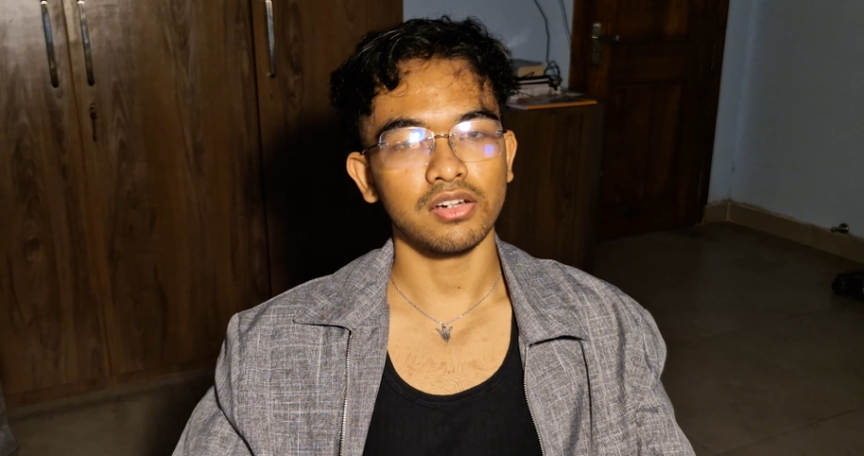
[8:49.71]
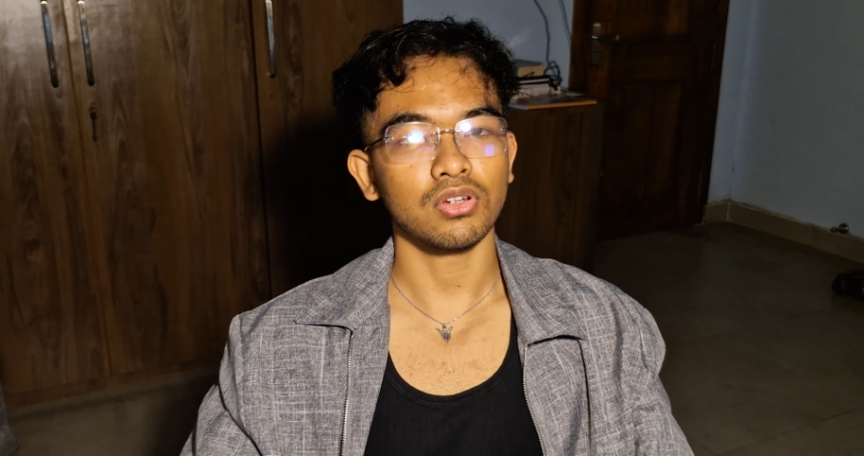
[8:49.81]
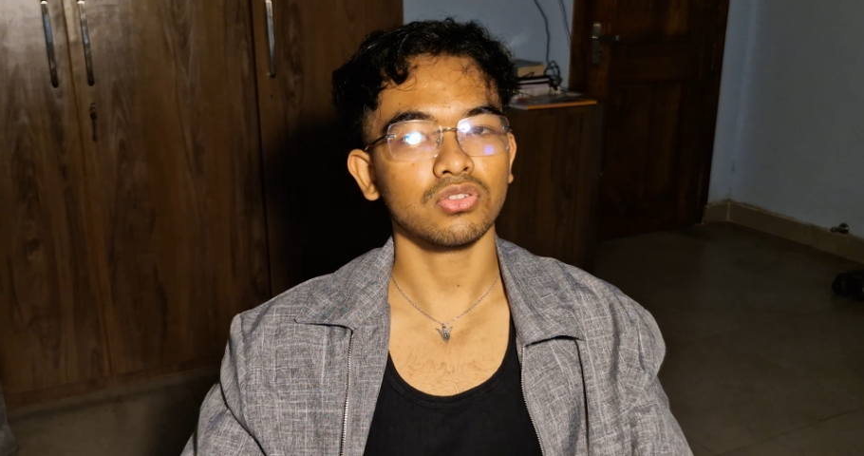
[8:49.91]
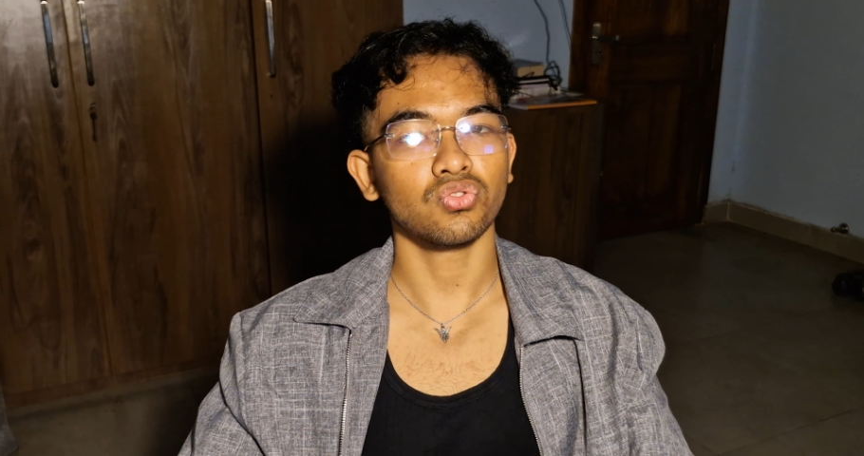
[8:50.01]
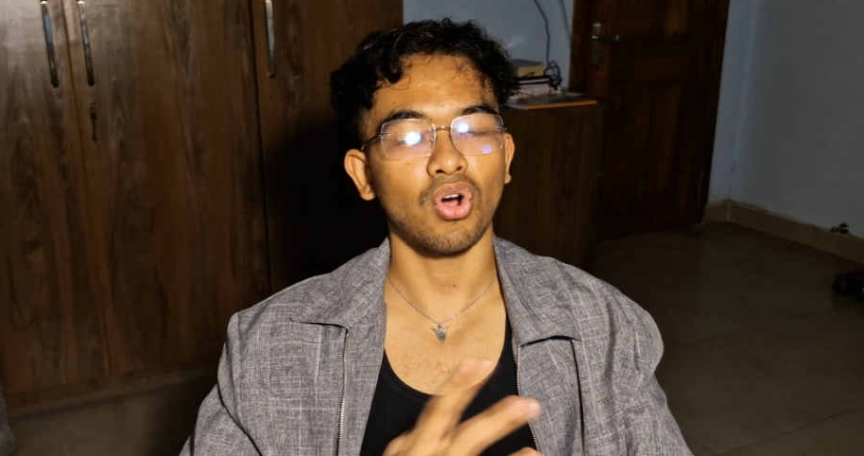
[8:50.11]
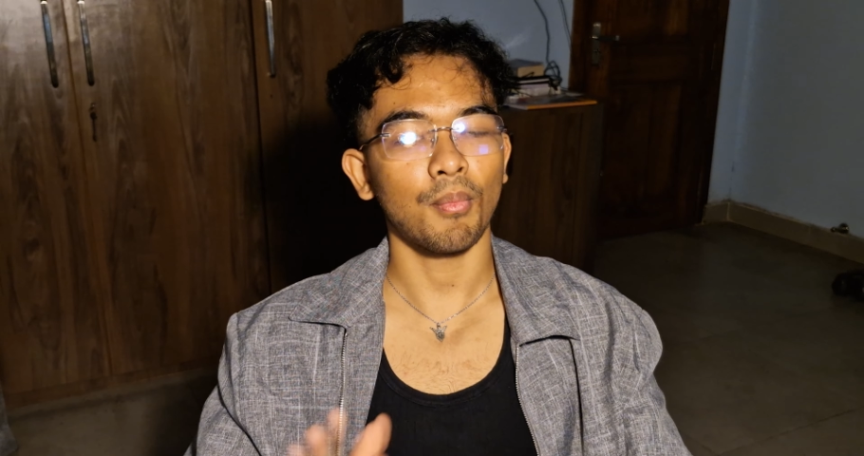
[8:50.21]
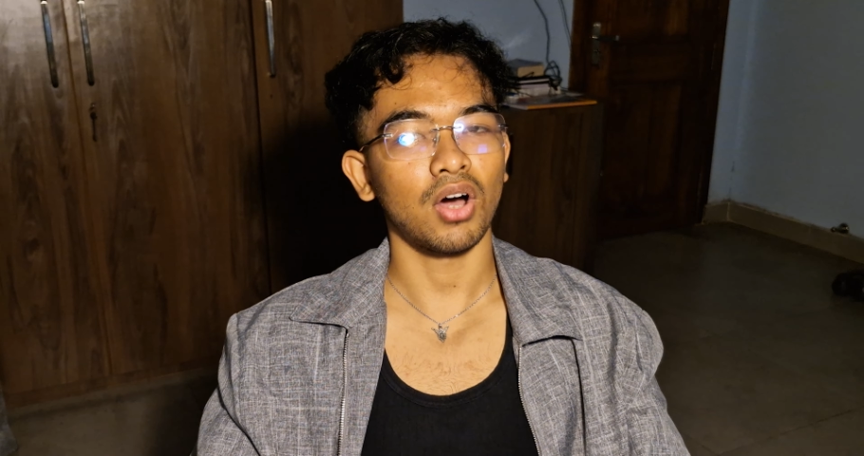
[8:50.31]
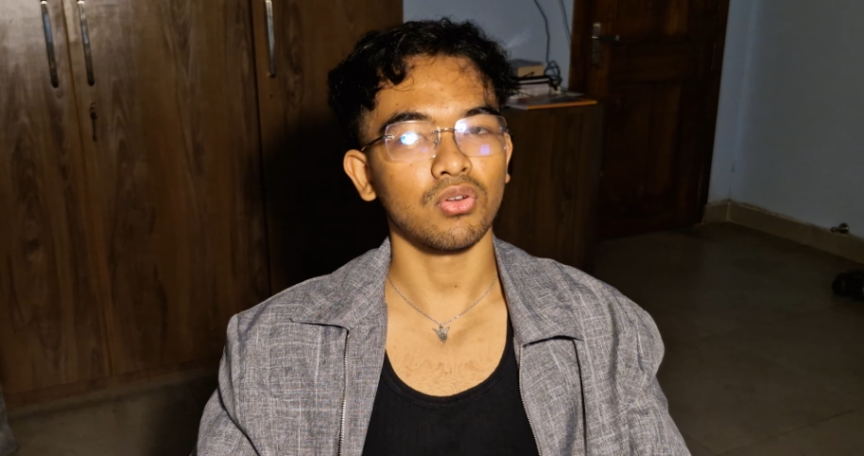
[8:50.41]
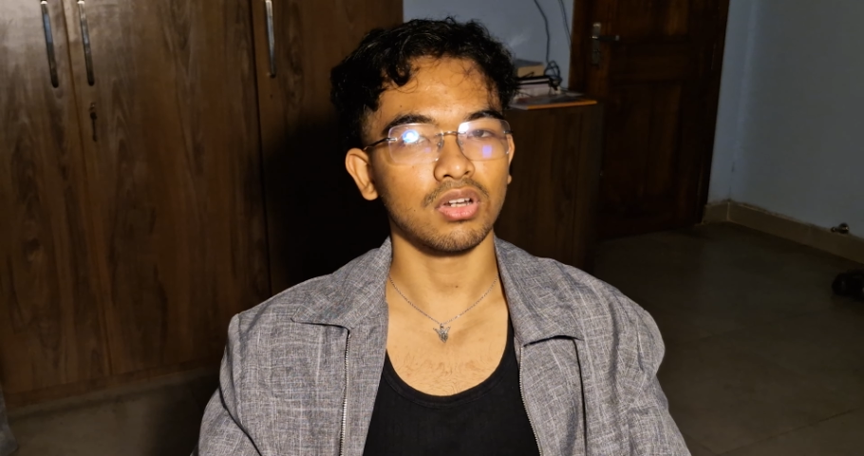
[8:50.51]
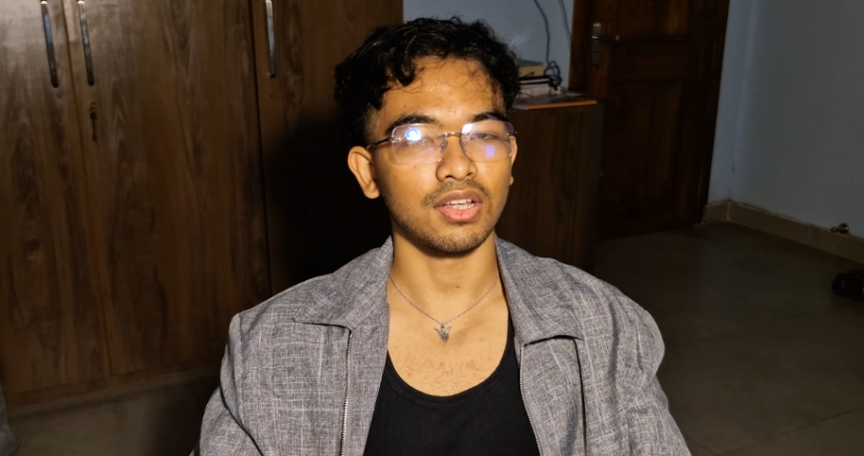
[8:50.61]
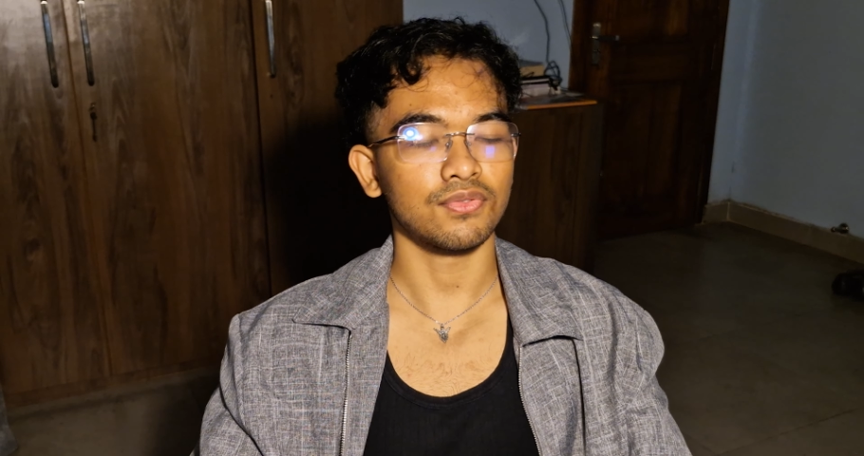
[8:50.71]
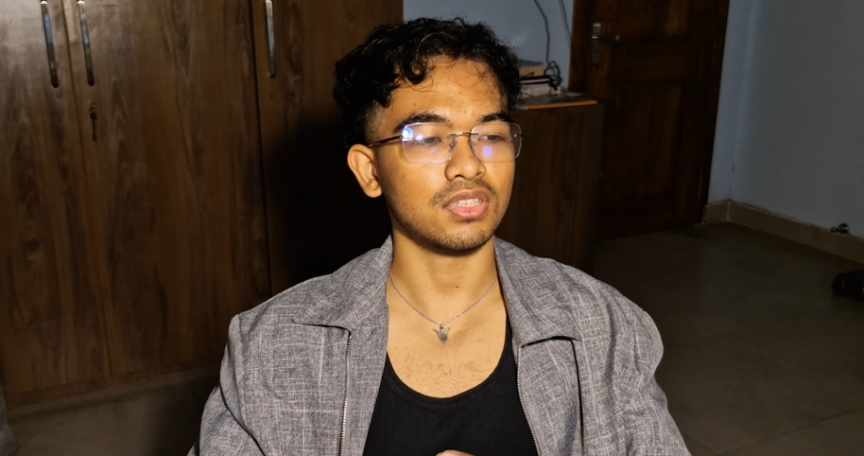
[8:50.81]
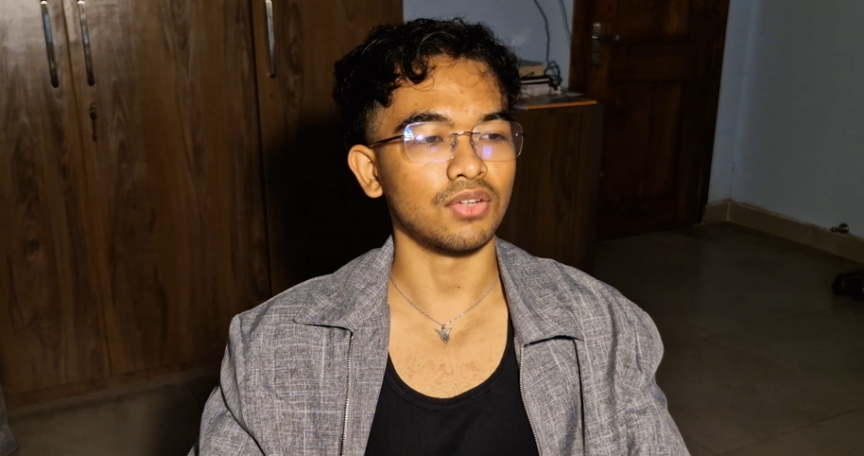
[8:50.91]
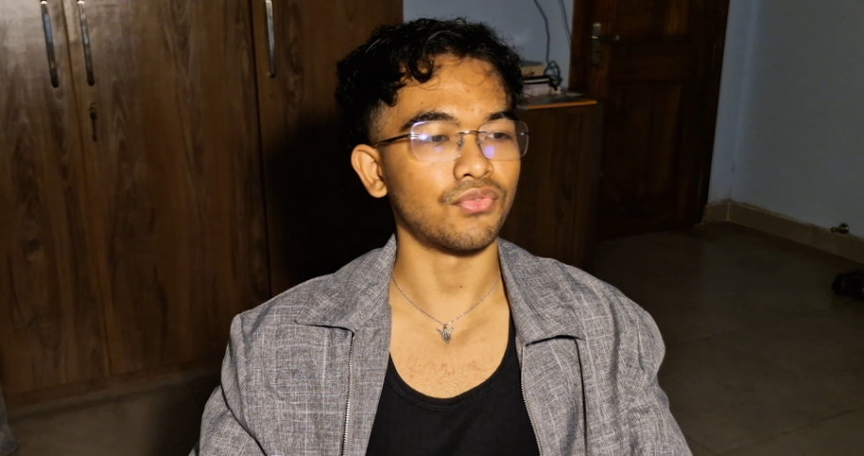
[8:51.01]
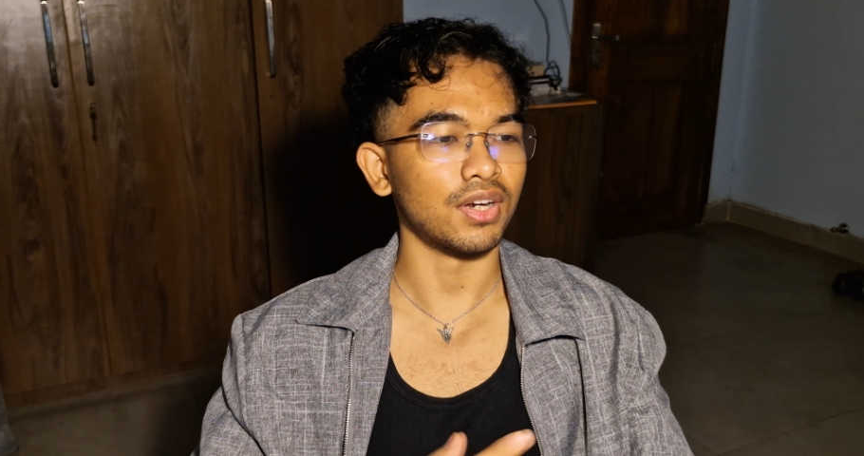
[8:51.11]
You can swap out lifts
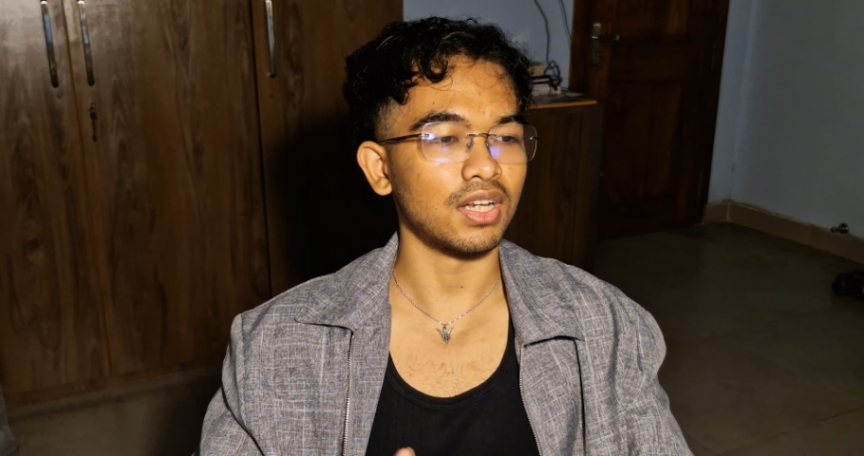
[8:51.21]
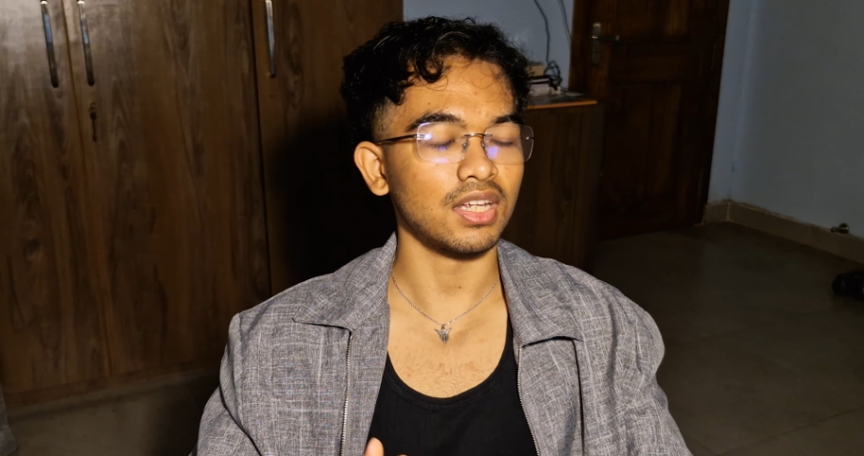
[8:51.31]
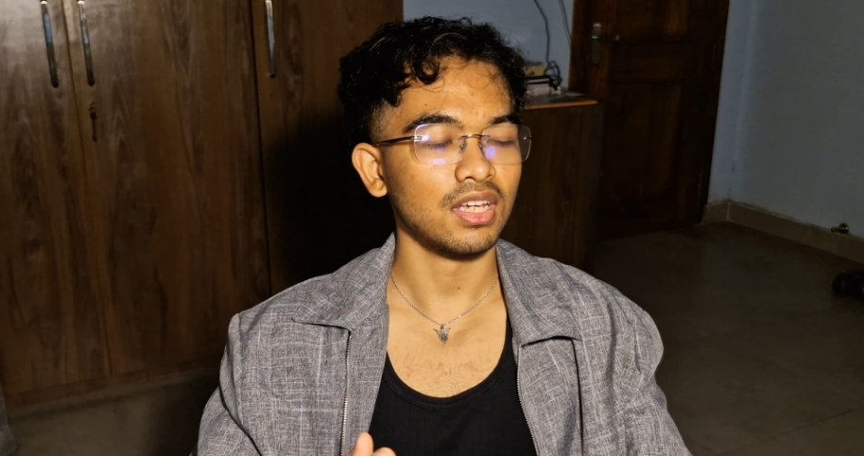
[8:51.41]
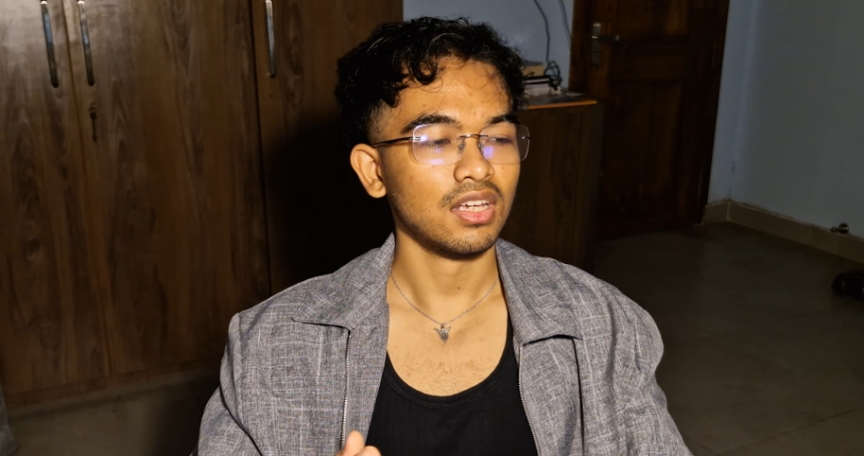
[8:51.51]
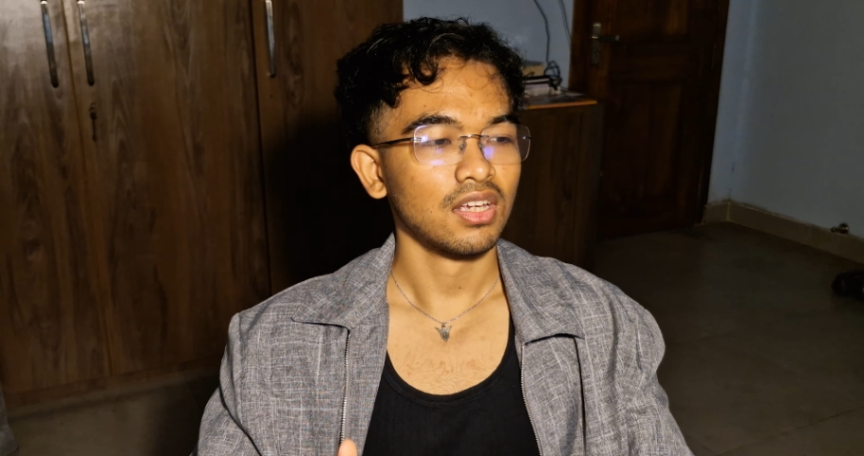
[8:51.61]
differently